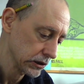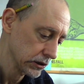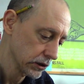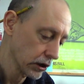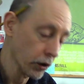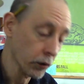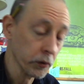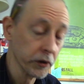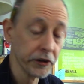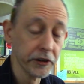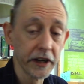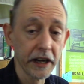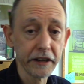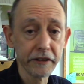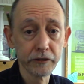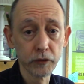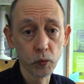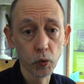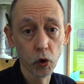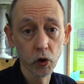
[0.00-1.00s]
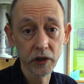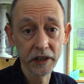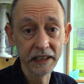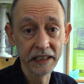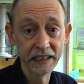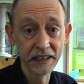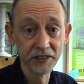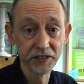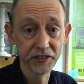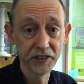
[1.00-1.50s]
Oh, you're not even rolling
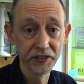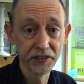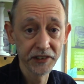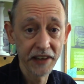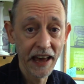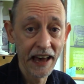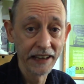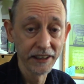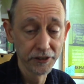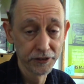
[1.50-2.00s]
against a stat,